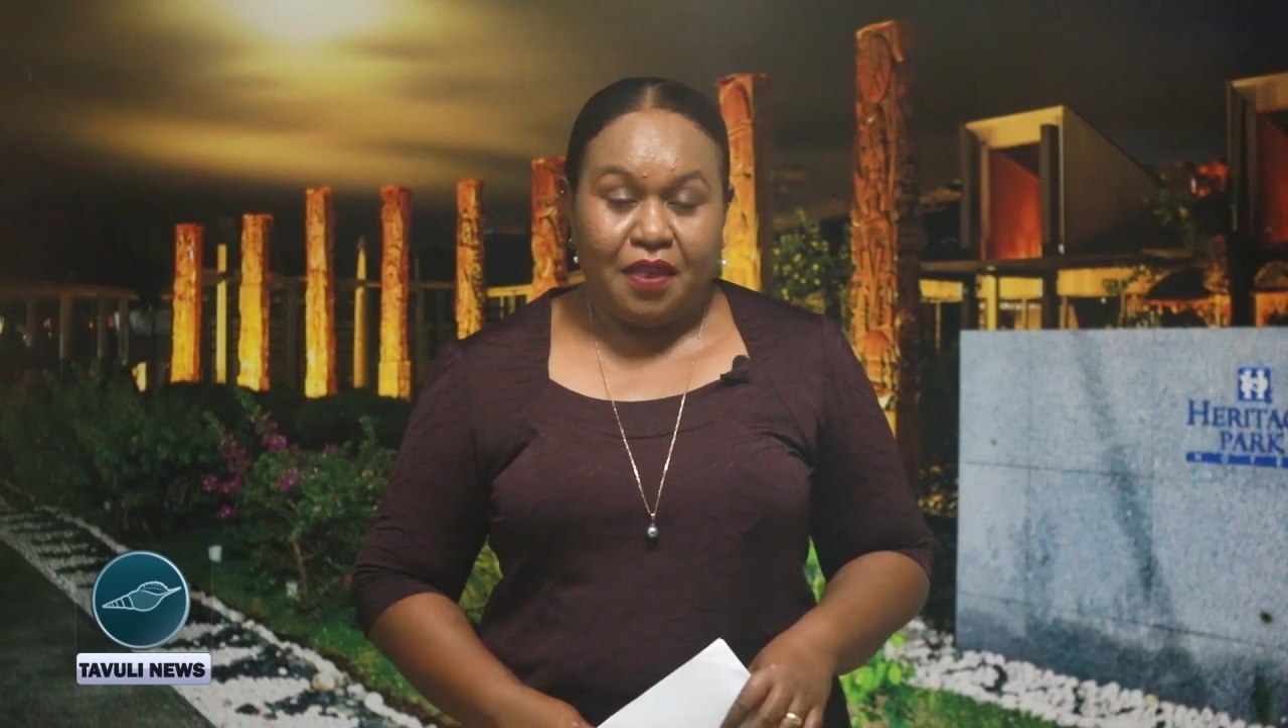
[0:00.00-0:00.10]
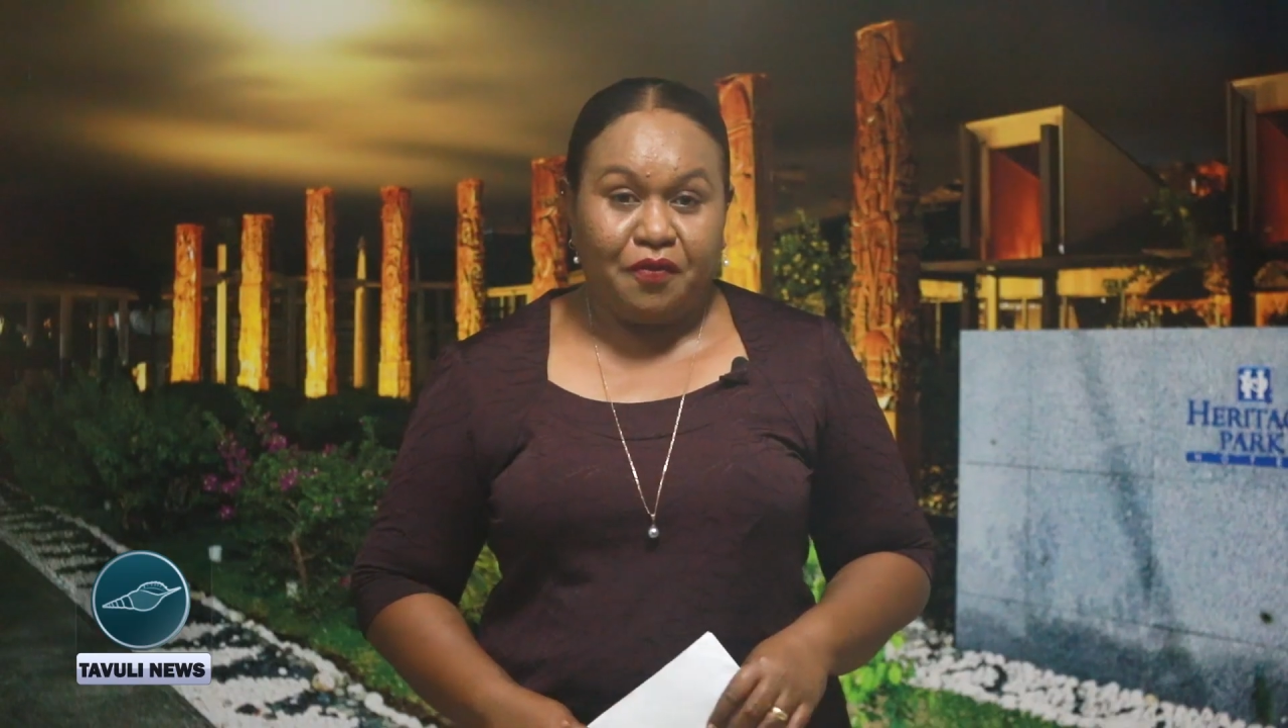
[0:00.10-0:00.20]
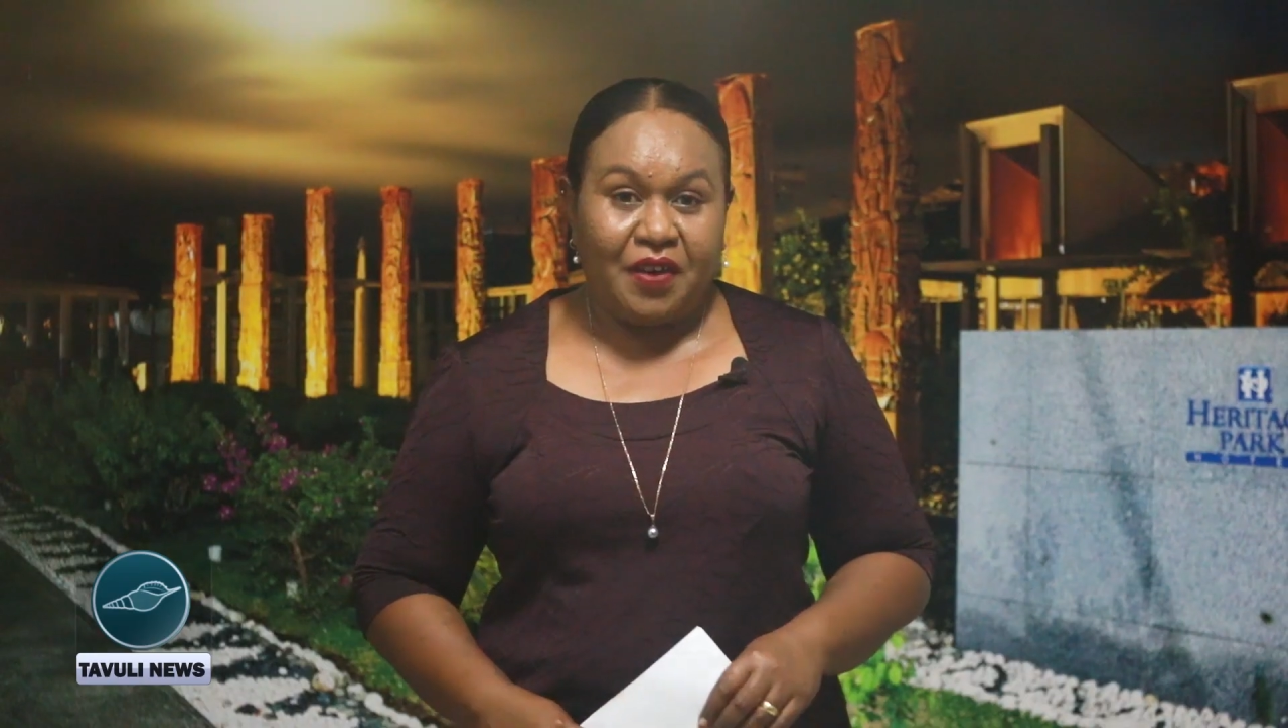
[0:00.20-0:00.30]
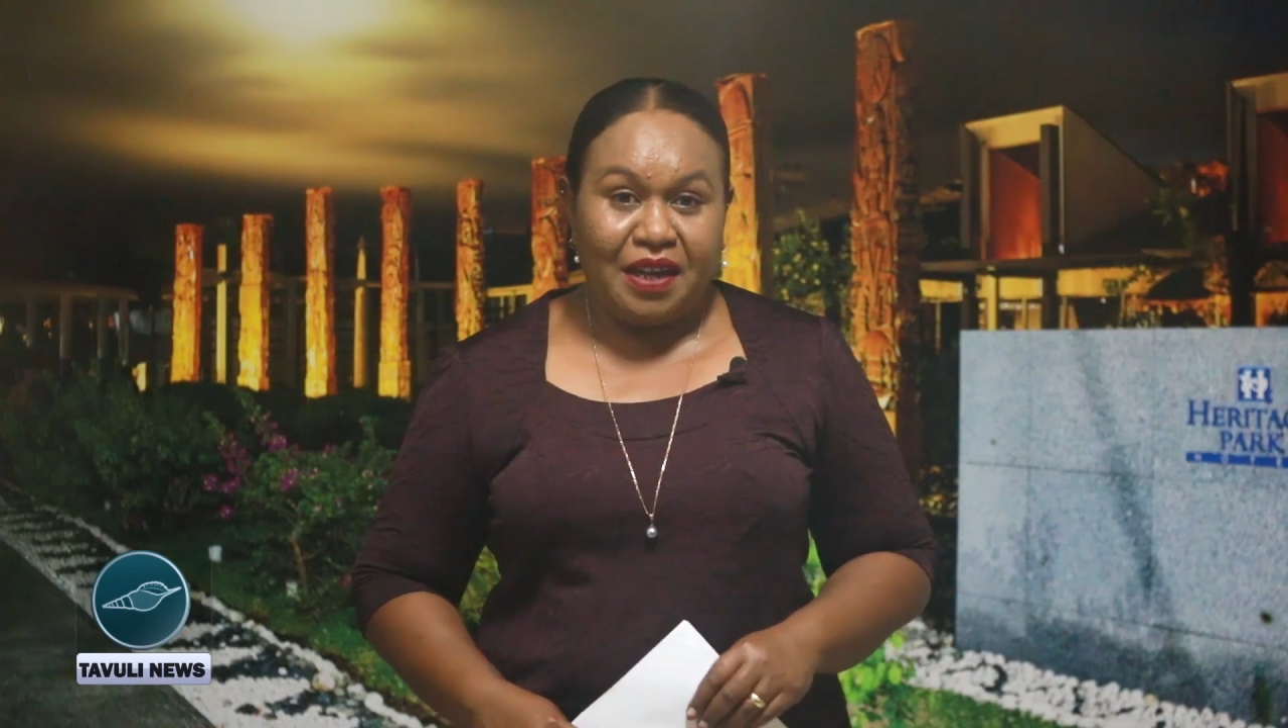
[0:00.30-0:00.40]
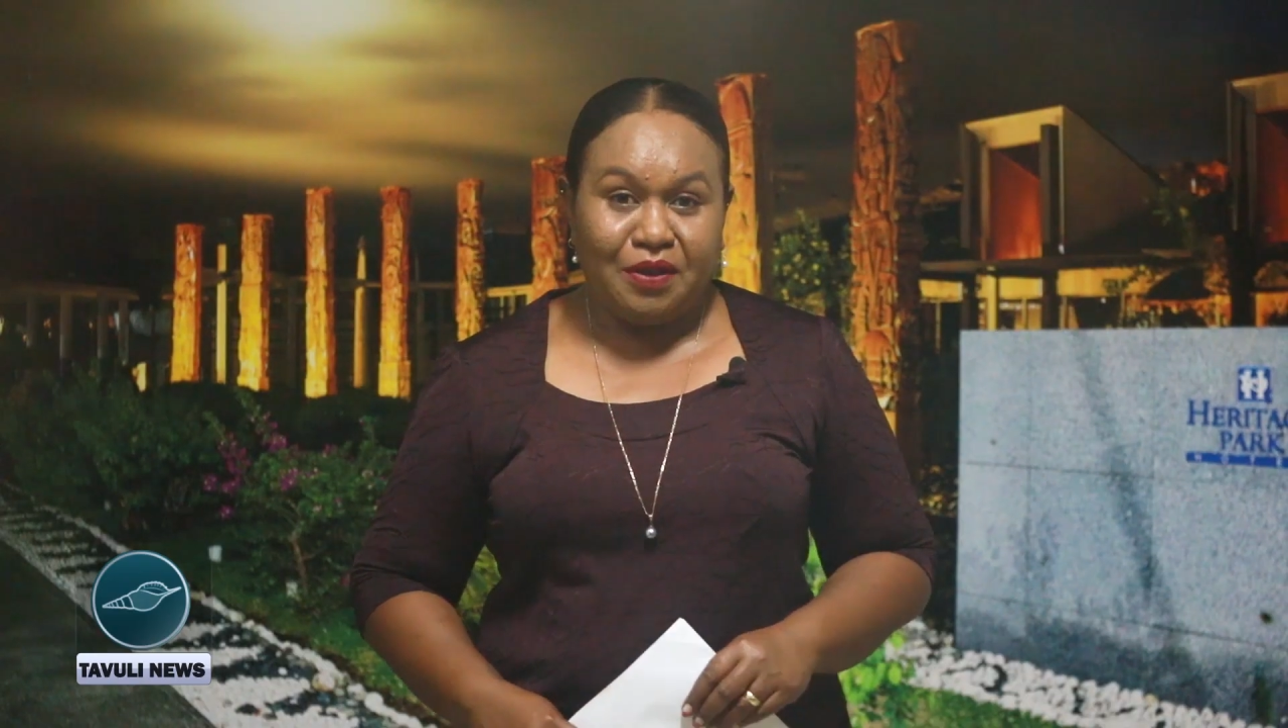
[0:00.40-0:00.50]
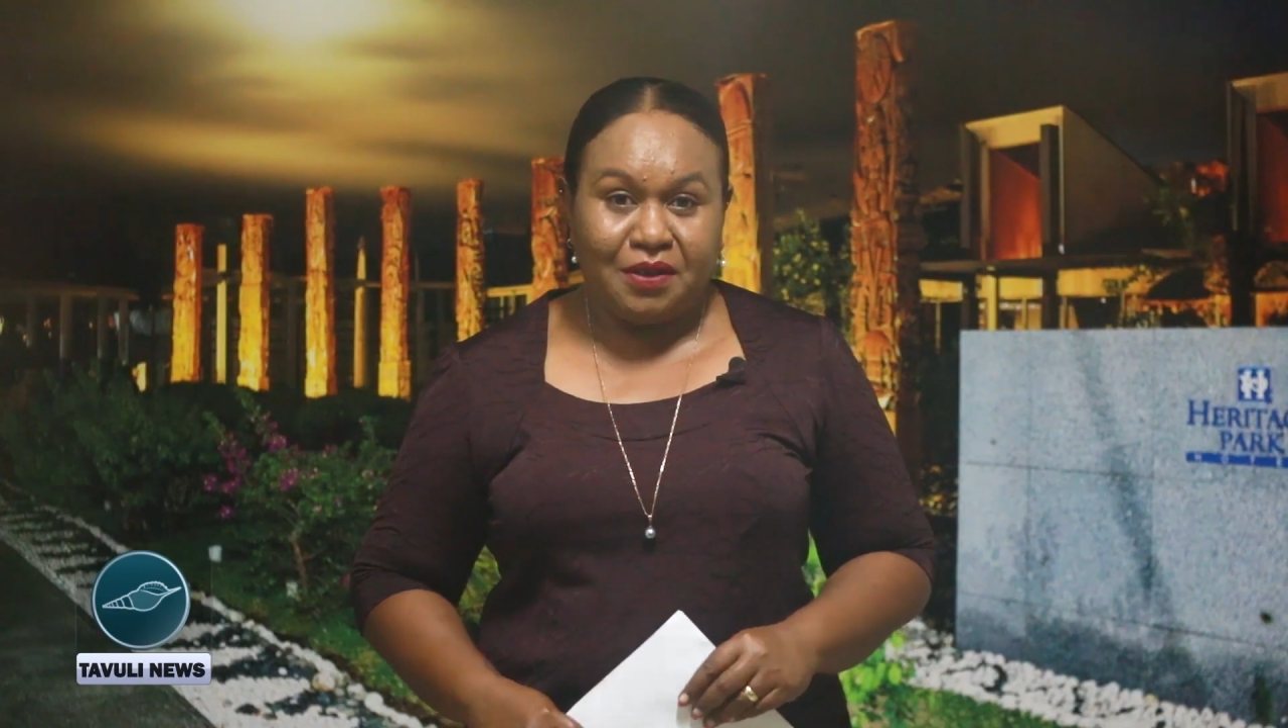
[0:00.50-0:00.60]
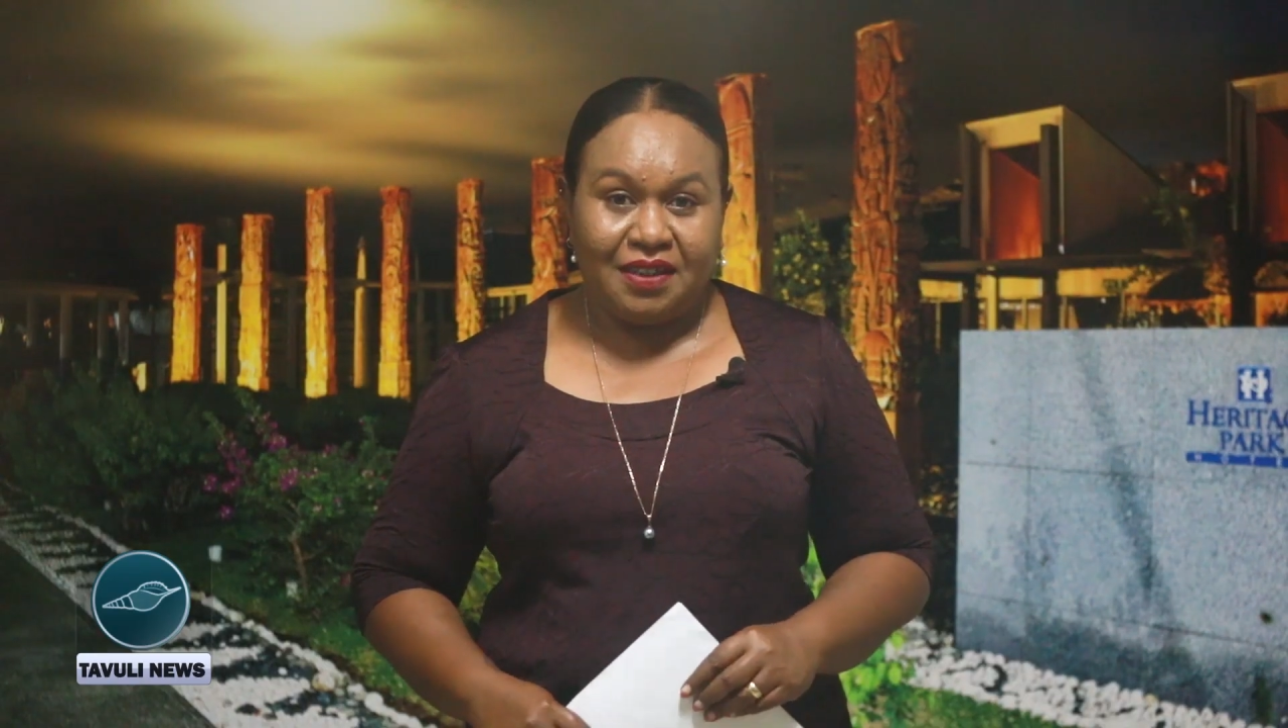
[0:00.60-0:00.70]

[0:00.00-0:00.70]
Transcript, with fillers: The final